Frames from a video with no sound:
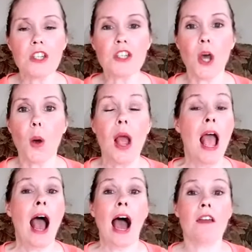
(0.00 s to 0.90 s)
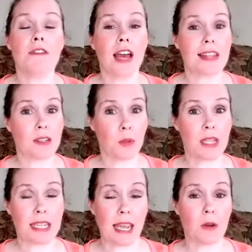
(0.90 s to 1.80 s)
So I found this,
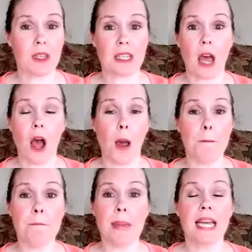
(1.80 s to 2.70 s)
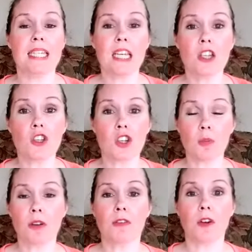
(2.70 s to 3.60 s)
once again, these amazing
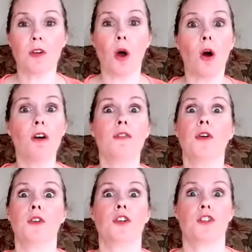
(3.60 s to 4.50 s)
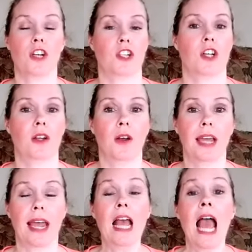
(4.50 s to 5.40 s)
superfood, whole food nutrition,
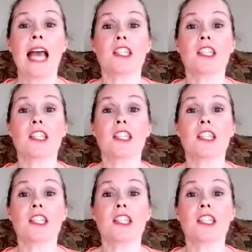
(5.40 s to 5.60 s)
okay?